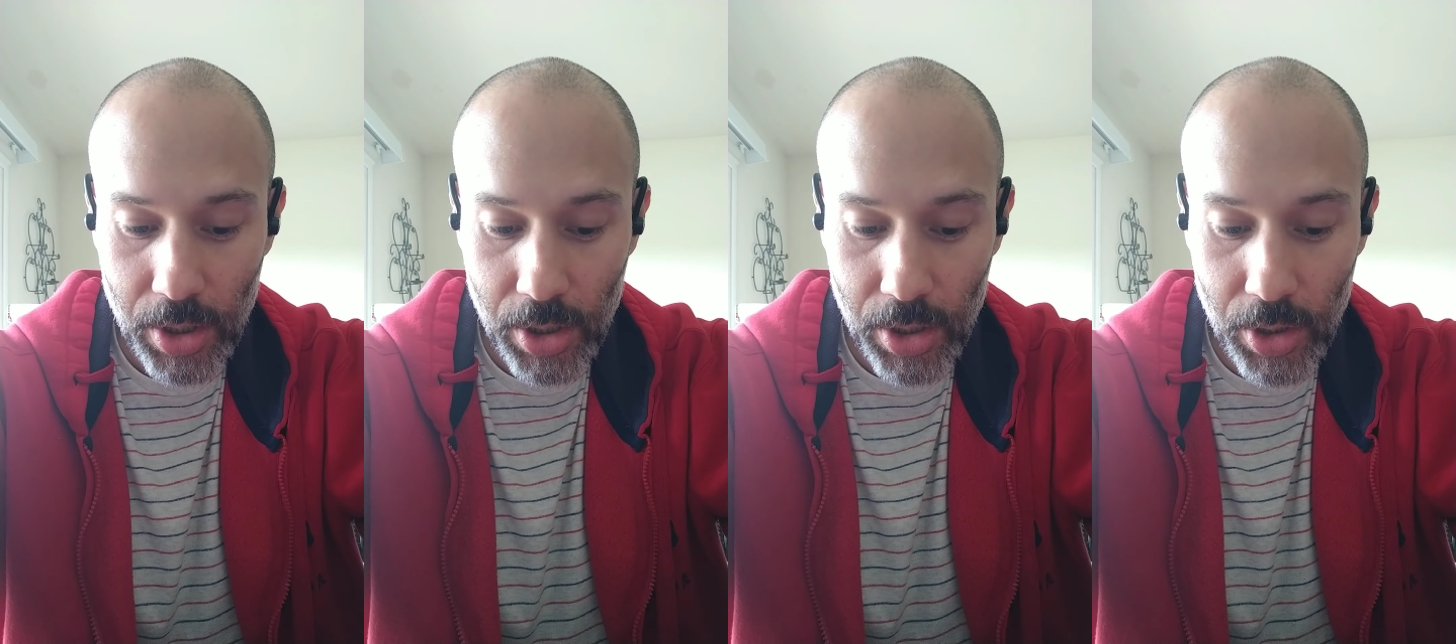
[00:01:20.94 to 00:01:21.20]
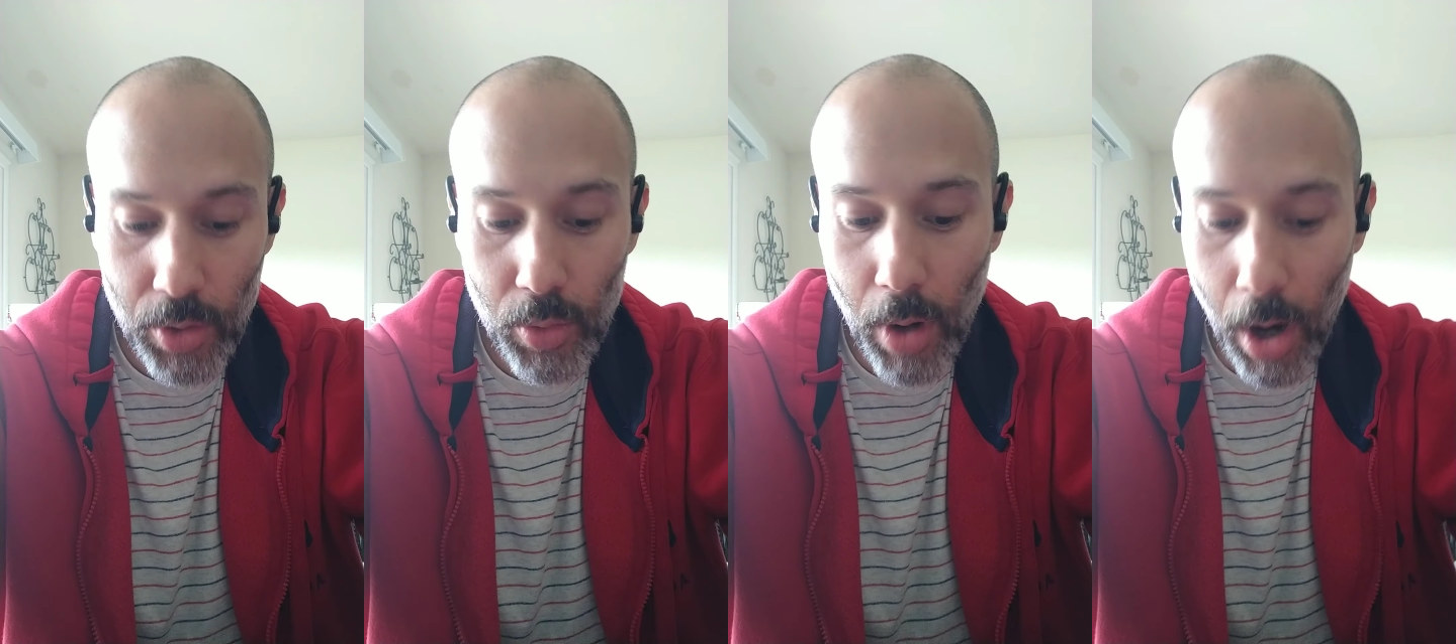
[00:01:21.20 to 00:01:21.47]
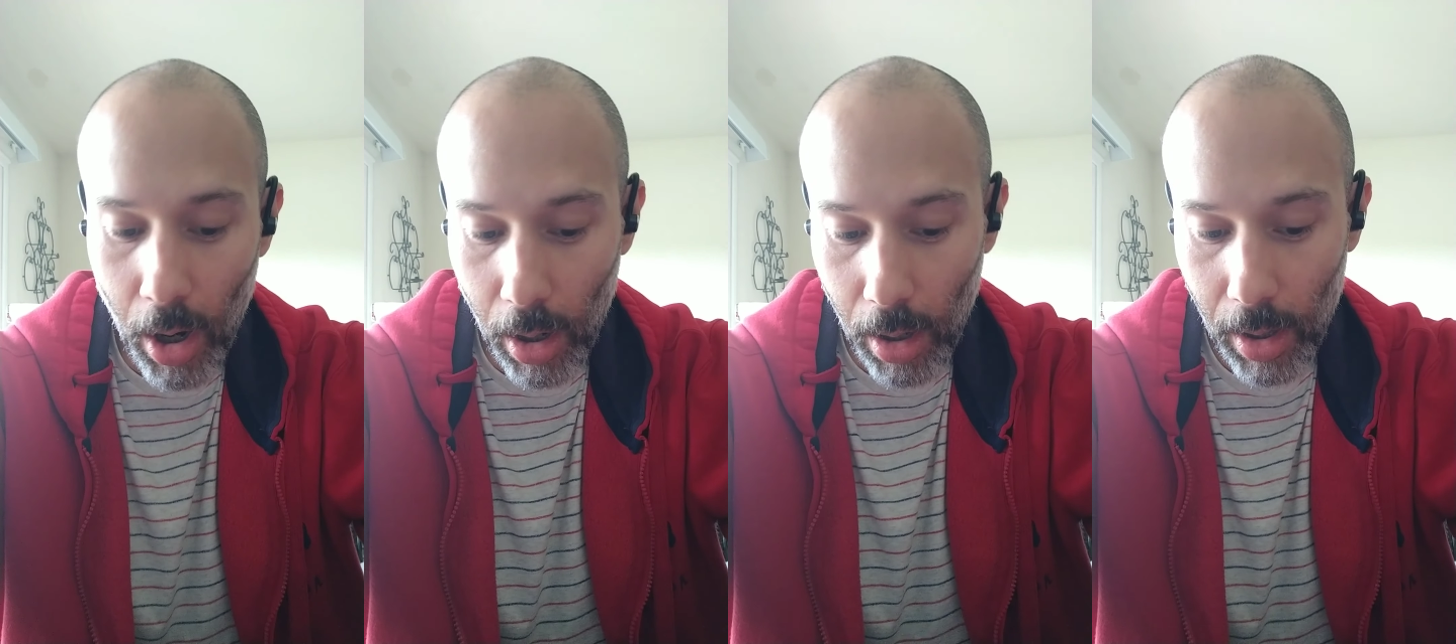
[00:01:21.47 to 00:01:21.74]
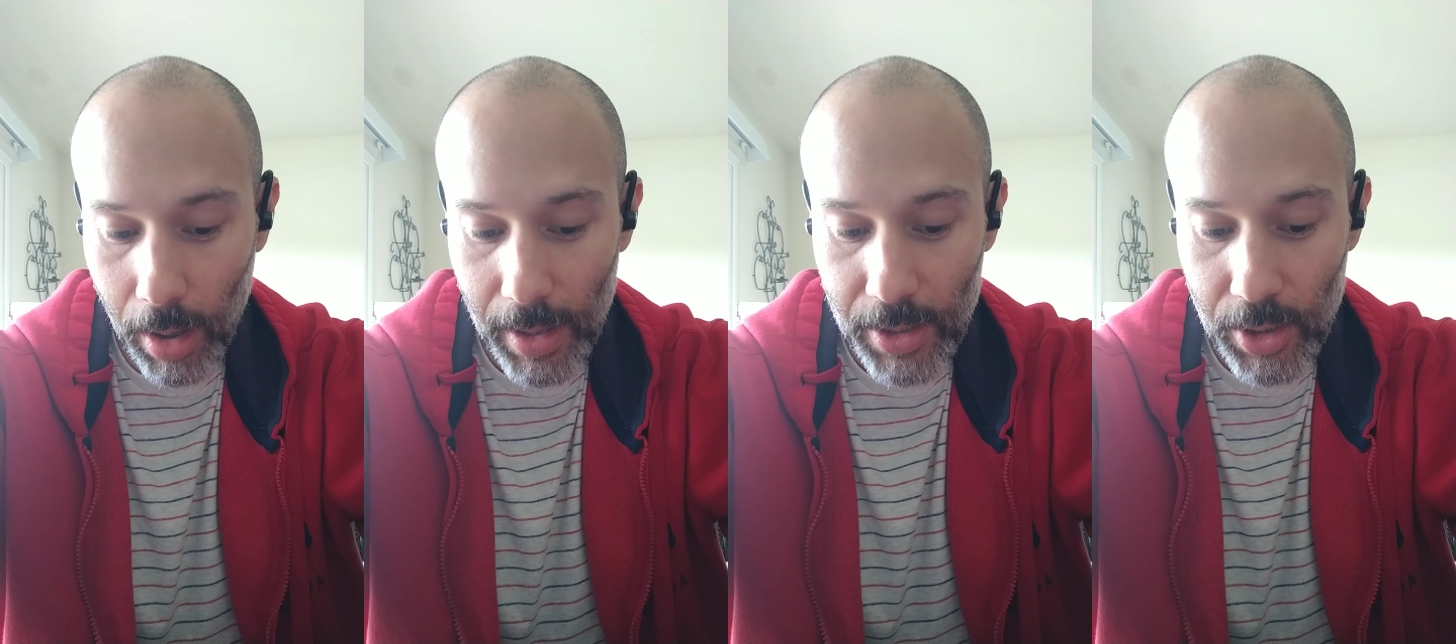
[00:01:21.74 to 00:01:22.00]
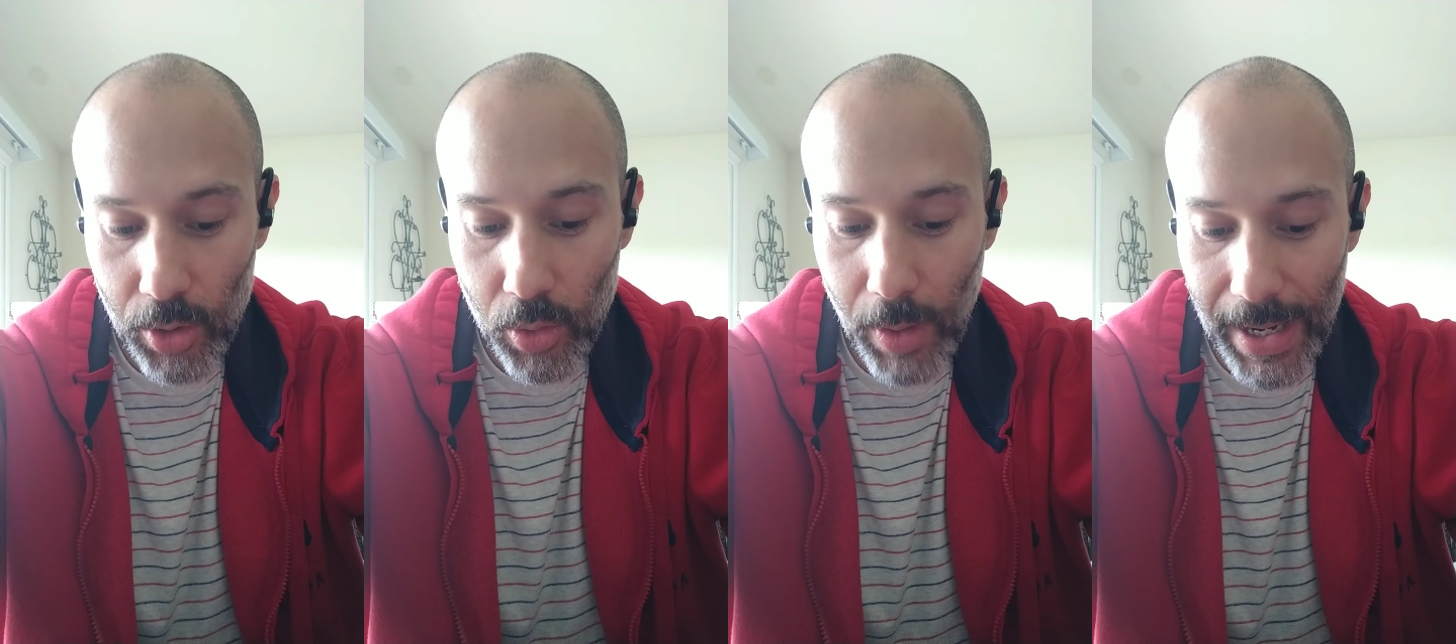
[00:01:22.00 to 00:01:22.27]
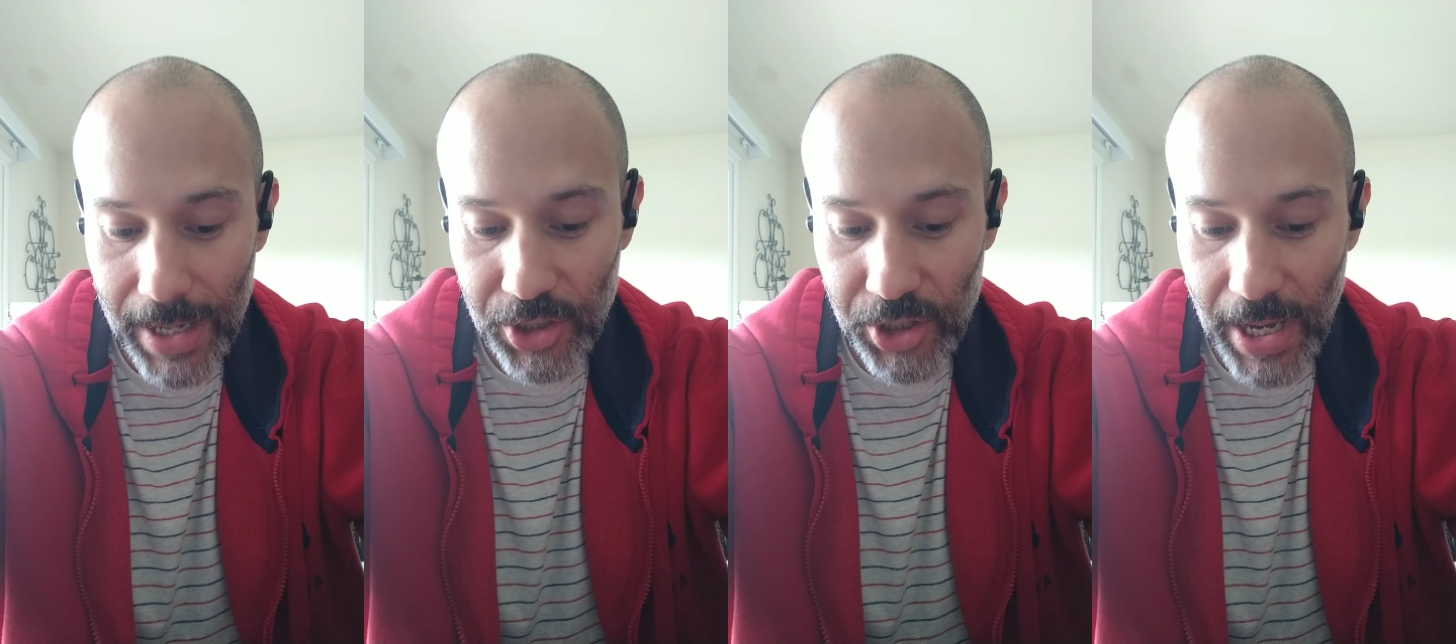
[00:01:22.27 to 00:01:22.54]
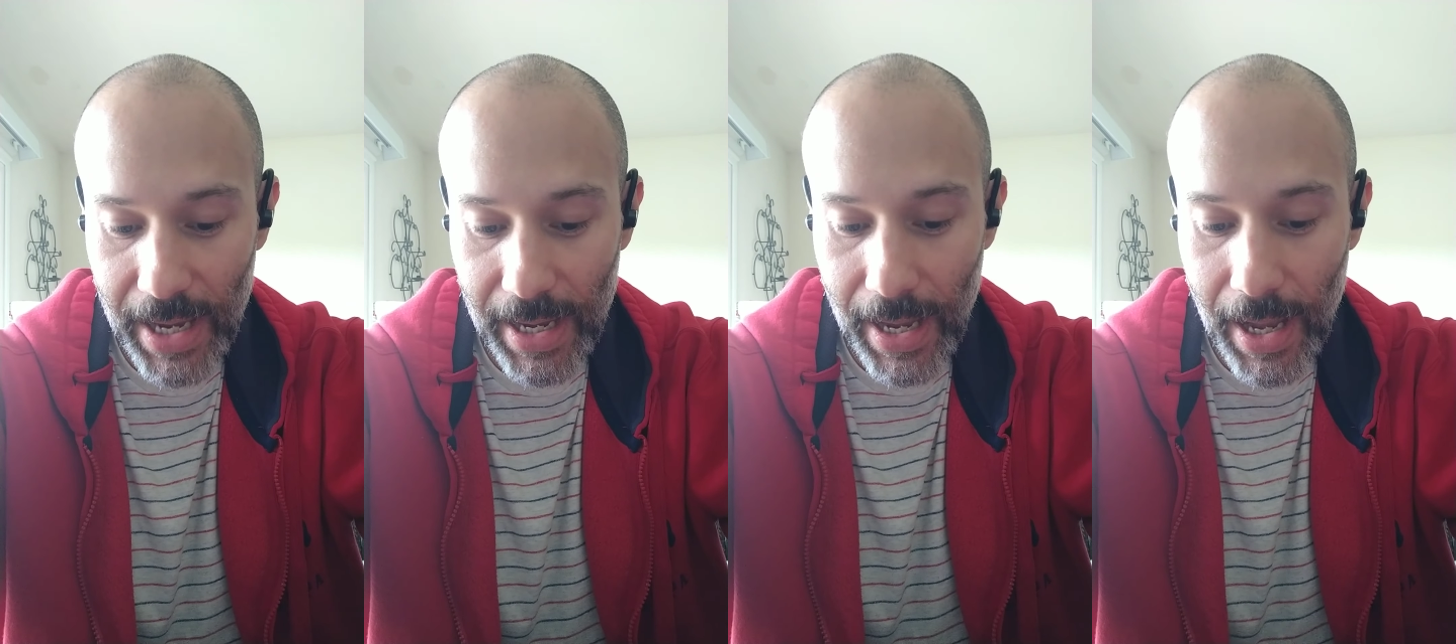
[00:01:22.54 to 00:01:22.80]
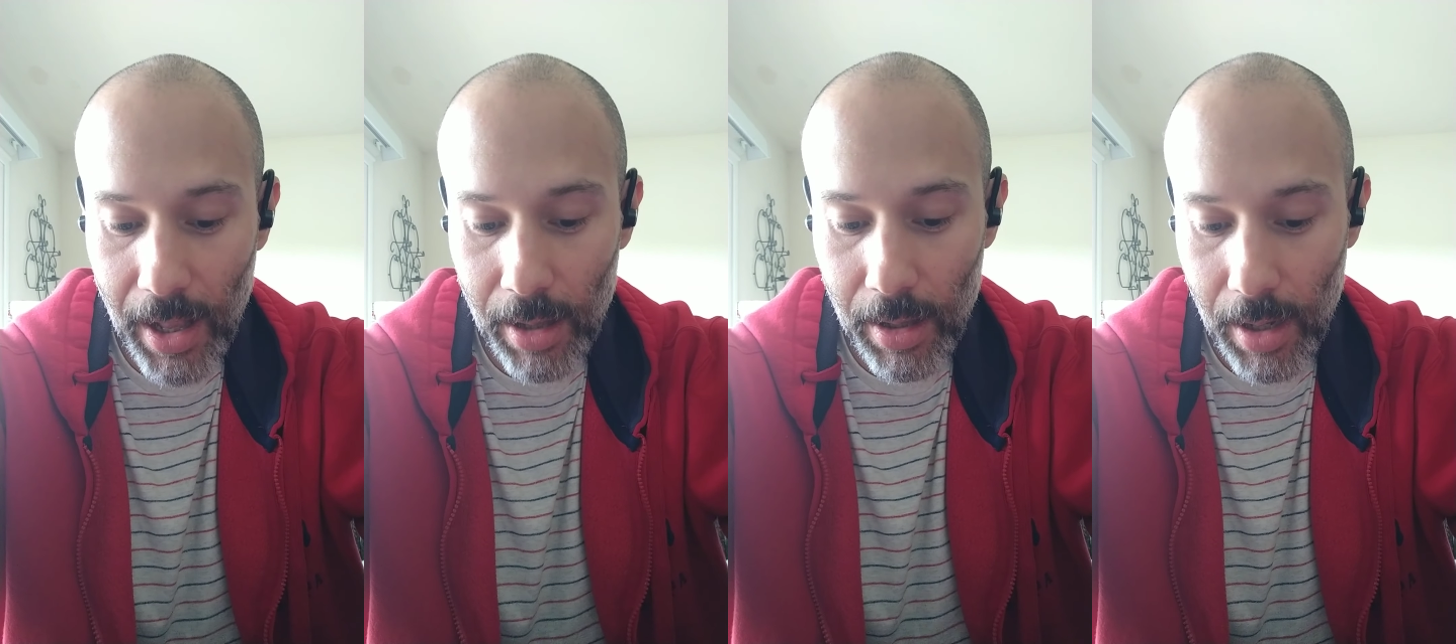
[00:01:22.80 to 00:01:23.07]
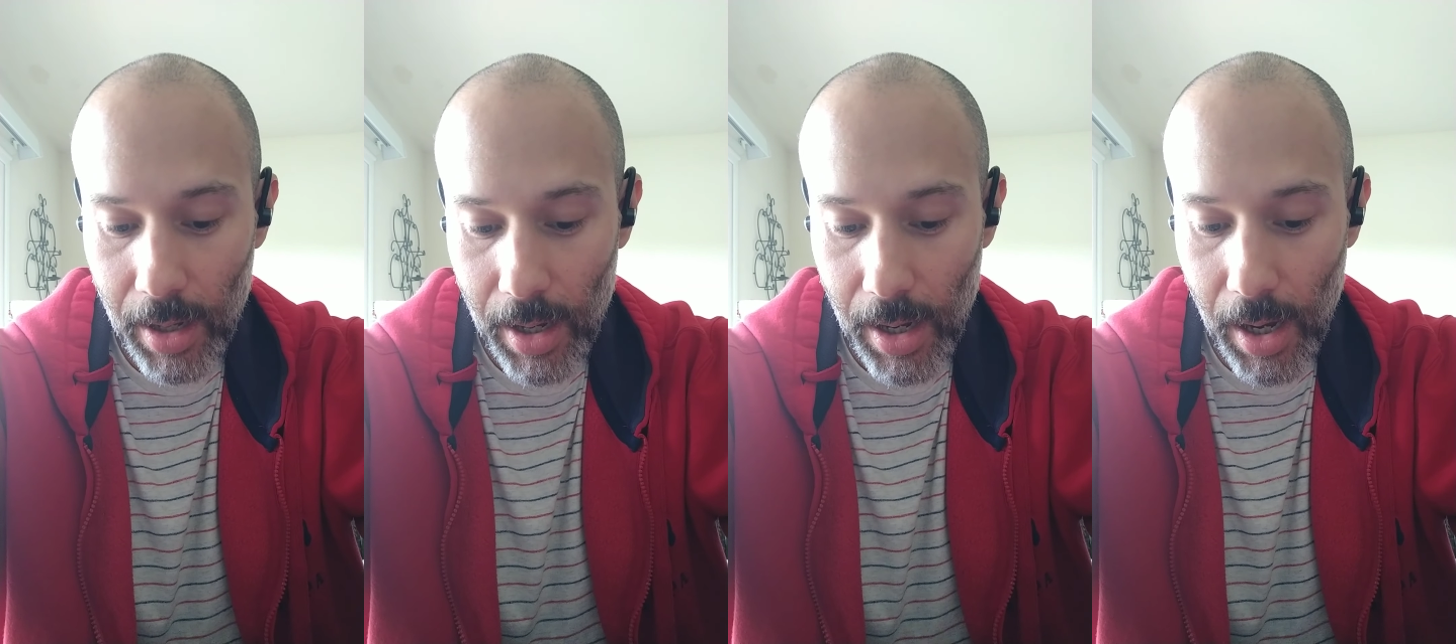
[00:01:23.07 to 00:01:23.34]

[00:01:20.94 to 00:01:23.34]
U-Haul, U-H-A-L,